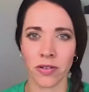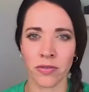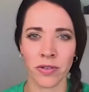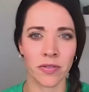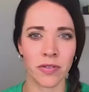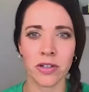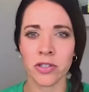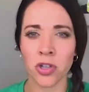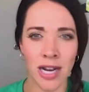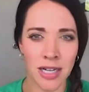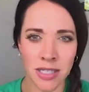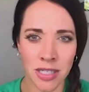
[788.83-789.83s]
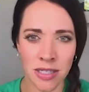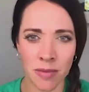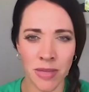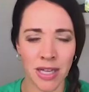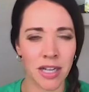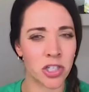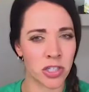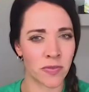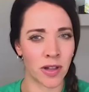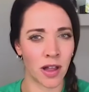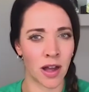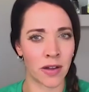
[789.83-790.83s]
Have you ever tried to sell something that just
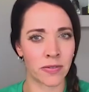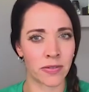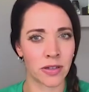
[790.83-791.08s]
fell off?